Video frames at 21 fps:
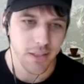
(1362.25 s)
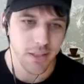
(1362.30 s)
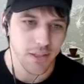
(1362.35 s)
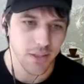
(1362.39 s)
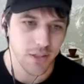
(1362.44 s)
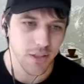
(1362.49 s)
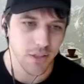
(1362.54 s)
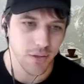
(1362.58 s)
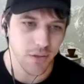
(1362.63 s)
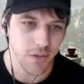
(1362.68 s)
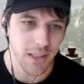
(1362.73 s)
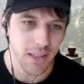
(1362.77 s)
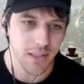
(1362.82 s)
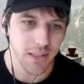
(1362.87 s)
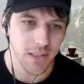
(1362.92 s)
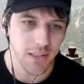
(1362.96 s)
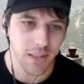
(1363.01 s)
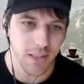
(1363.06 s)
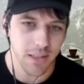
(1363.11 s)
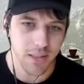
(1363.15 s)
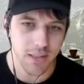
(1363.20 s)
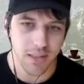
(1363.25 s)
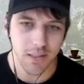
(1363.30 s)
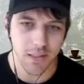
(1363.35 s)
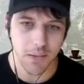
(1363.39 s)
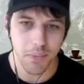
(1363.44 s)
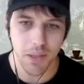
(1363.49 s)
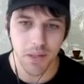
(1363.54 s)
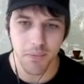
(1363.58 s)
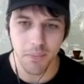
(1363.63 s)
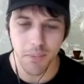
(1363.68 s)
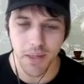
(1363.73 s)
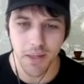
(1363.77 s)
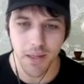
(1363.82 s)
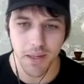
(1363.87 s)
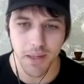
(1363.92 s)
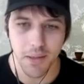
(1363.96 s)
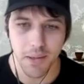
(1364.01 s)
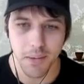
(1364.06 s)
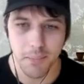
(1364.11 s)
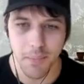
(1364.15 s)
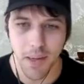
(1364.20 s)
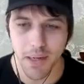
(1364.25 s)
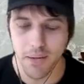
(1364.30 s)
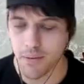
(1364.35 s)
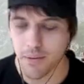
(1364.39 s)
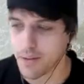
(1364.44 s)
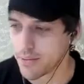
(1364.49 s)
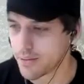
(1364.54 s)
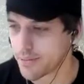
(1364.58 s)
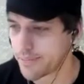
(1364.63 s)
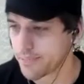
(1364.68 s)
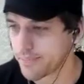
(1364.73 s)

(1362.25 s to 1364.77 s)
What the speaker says: So that's a bit of my background.